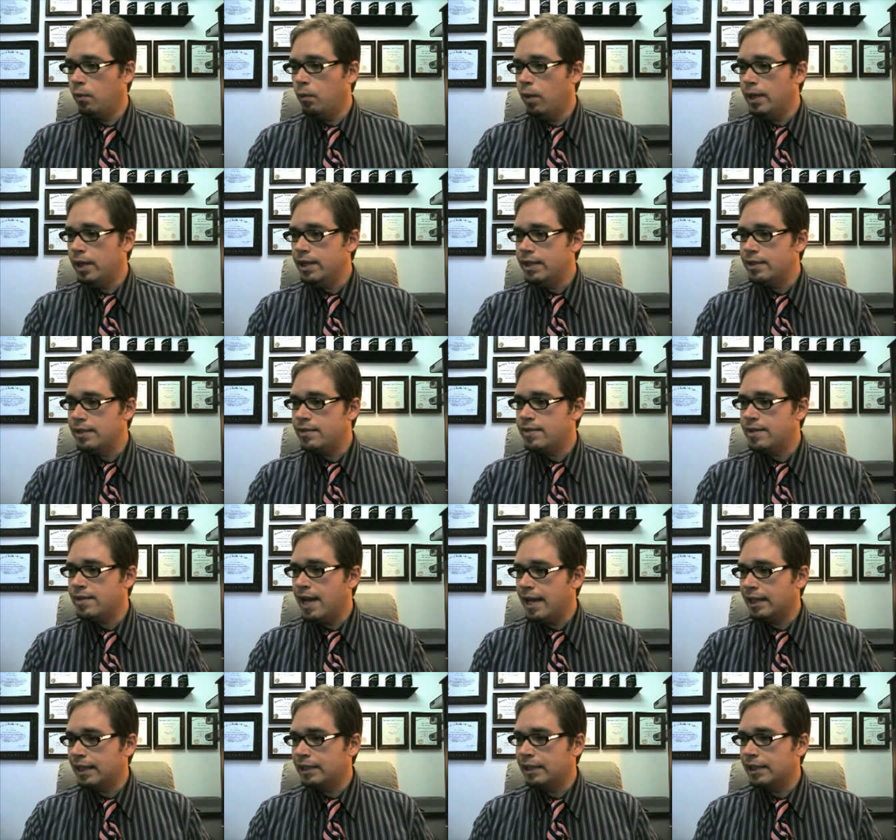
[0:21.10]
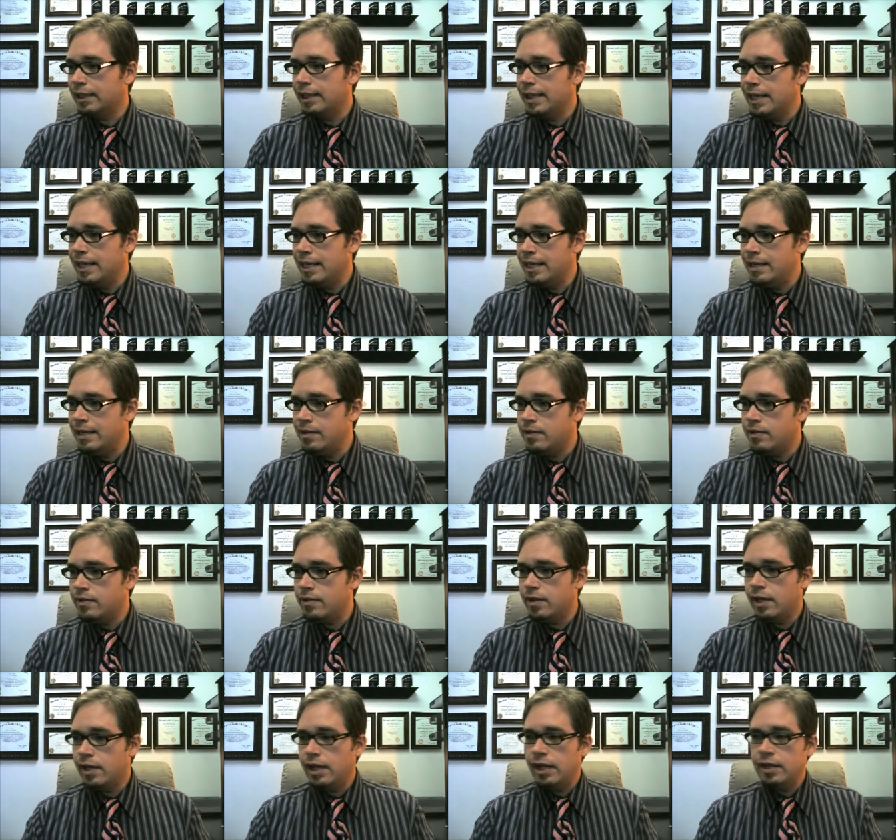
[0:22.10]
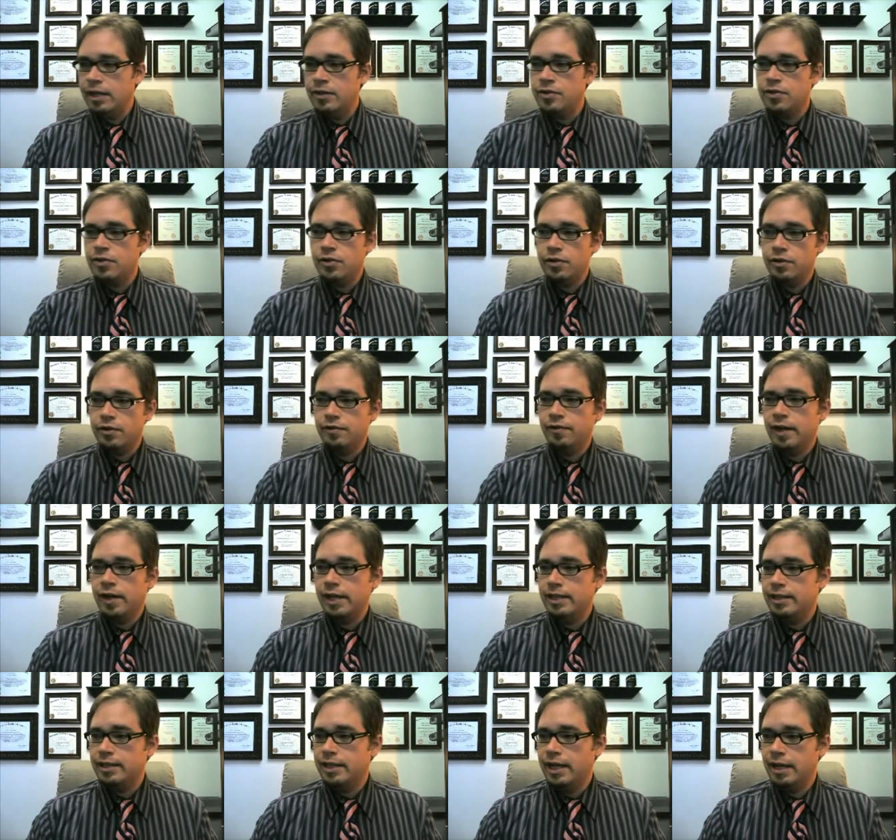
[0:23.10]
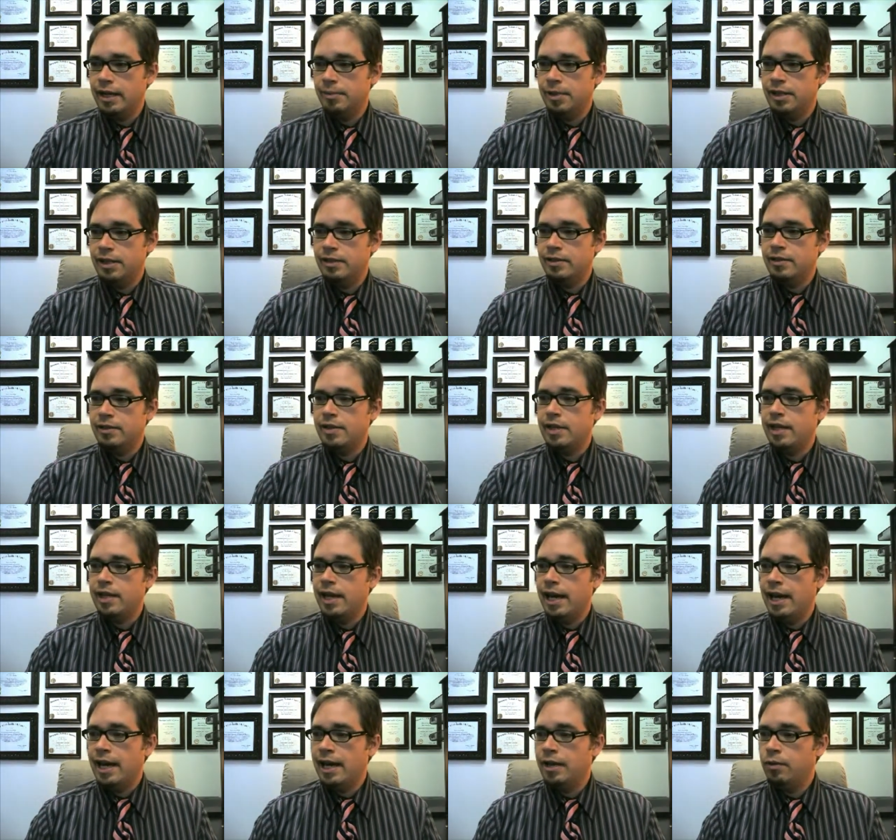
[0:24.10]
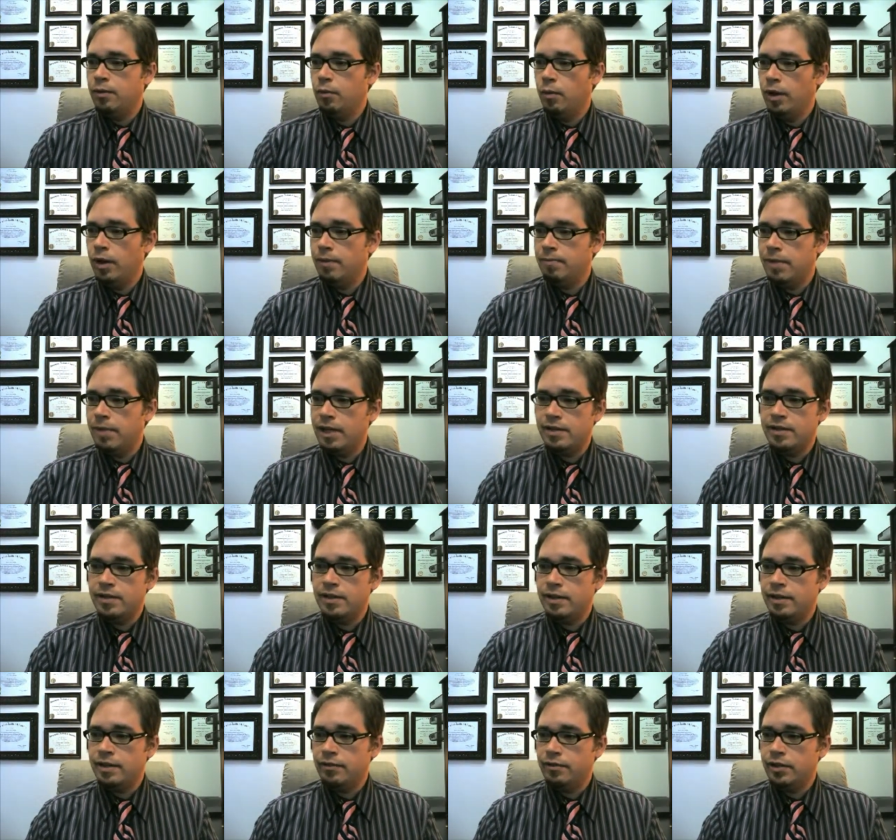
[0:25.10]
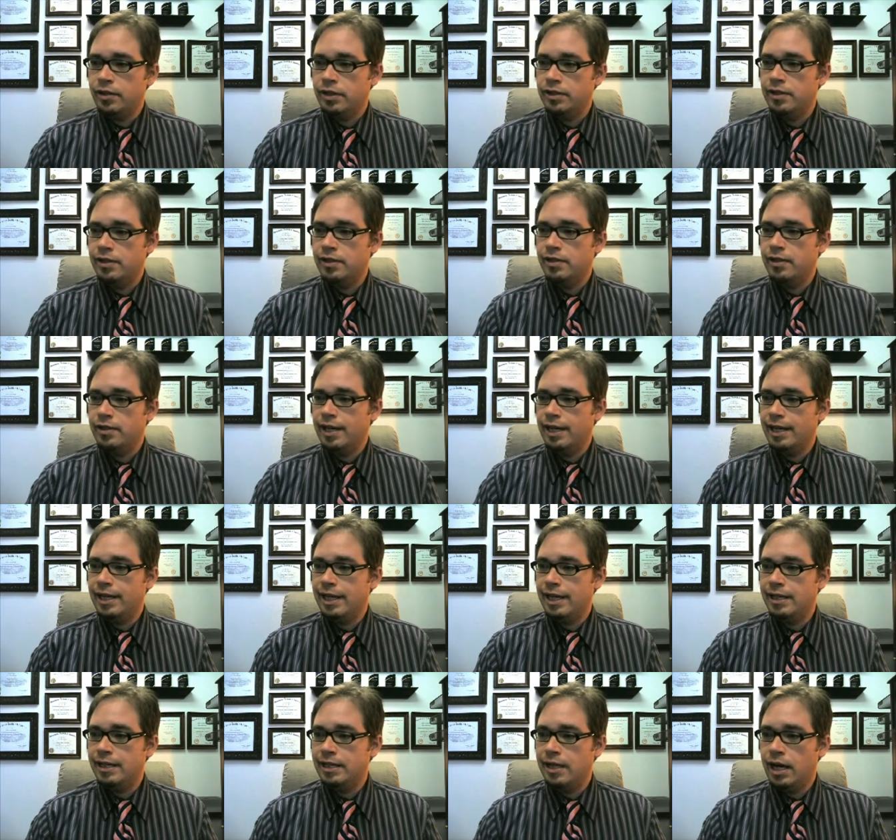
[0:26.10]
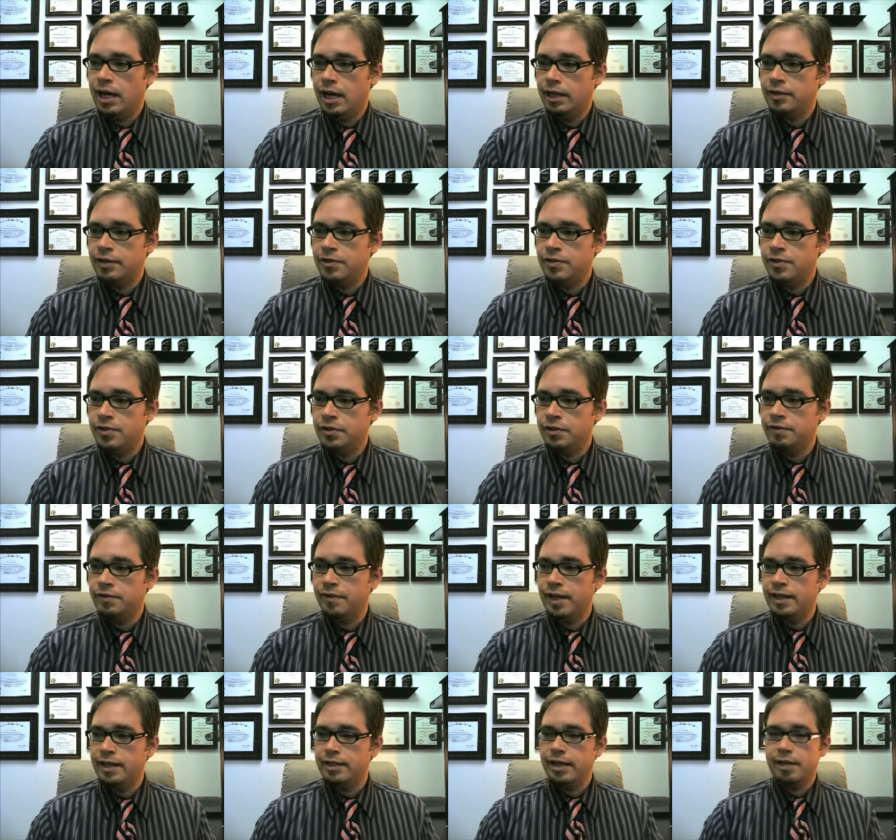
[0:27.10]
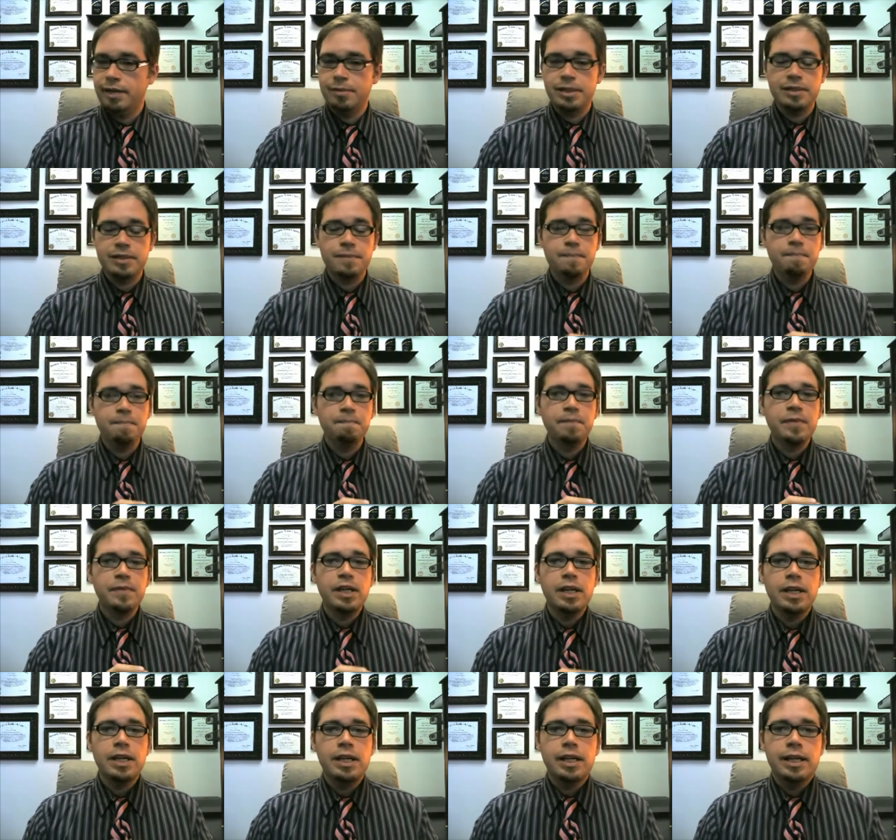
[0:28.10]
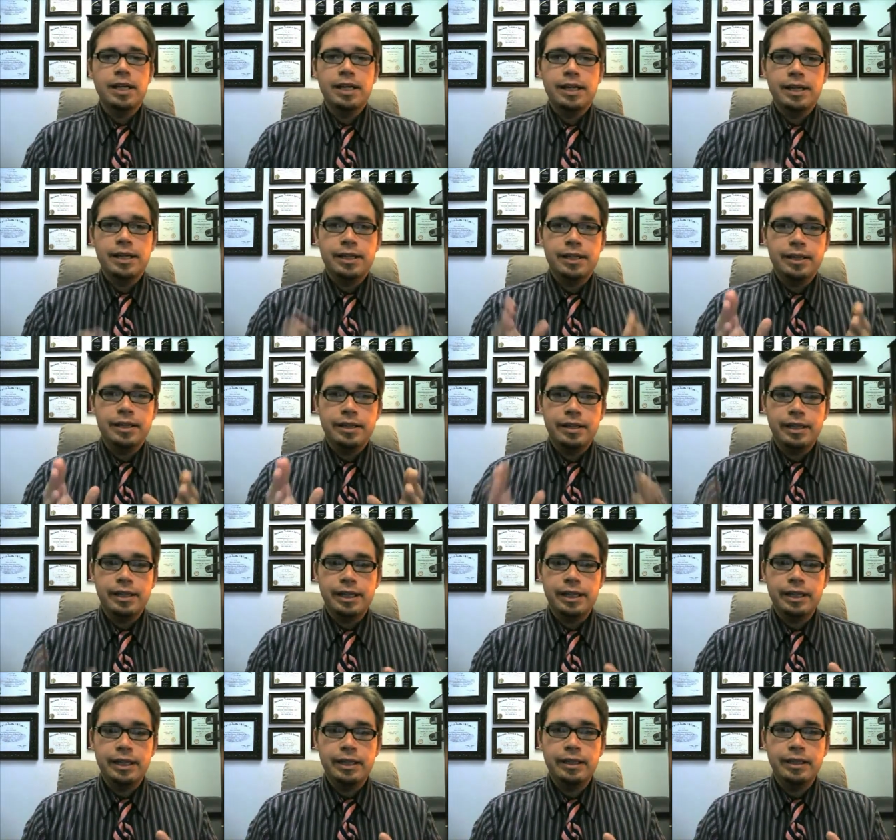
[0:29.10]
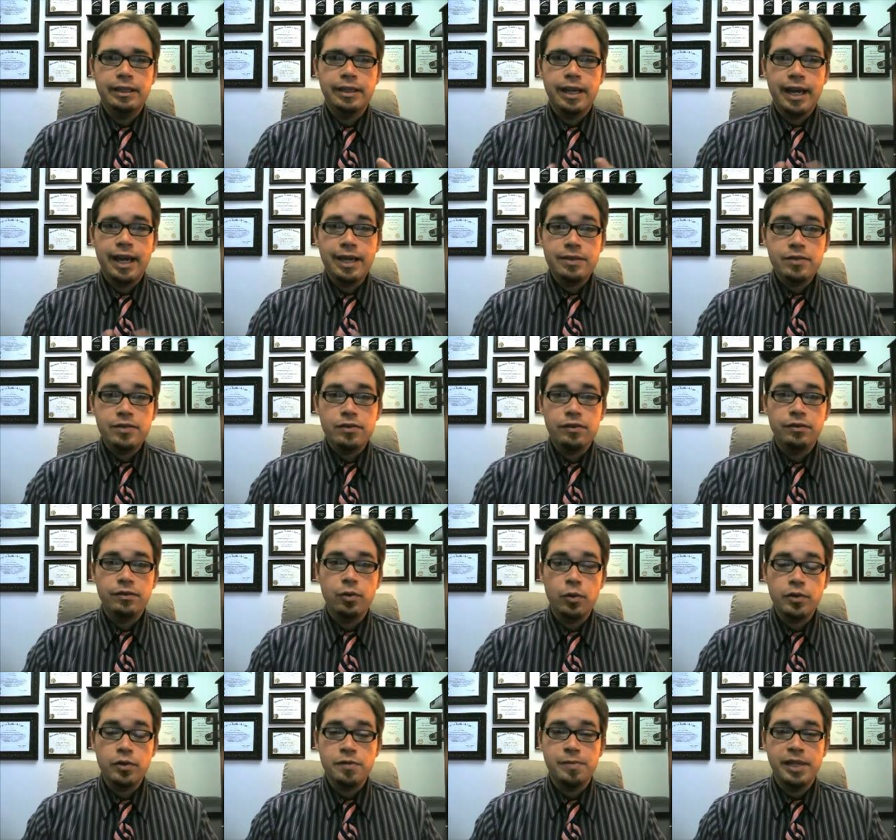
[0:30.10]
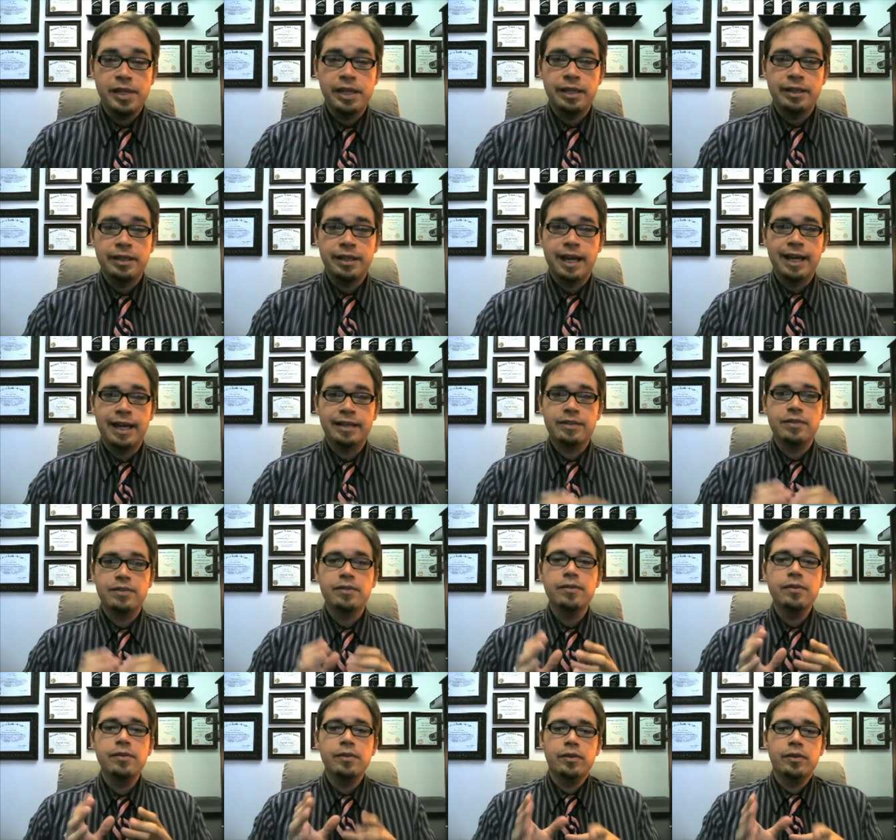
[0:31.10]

what exactly is a certified diamond and what makes it different than a non-certified diamond? The answer, of course, being that